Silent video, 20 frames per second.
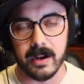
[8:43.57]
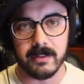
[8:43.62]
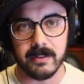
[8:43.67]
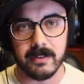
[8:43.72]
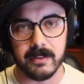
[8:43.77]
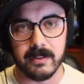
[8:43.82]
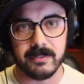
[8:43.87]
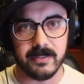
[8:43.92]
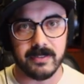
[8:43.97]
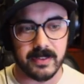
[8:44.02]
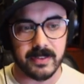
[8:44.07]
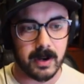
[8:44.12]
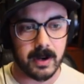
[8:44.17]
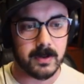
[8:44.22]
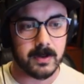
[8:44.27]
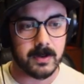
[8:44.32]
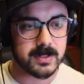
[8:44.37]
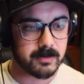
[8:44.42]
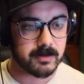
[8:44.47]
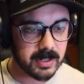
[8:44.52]
of
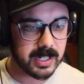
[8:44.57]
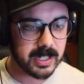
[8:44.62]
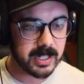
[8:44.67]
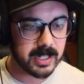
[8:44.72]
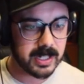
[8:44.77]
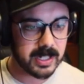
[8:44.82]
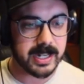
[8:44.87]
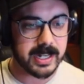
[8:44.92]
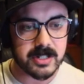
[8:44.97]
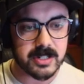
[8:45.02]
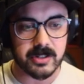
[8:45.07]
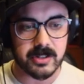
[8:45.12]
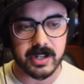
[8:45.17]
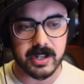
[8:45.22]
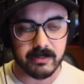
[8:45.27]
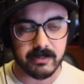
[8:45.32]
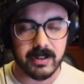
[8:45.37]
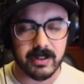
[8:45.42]
those really intricate,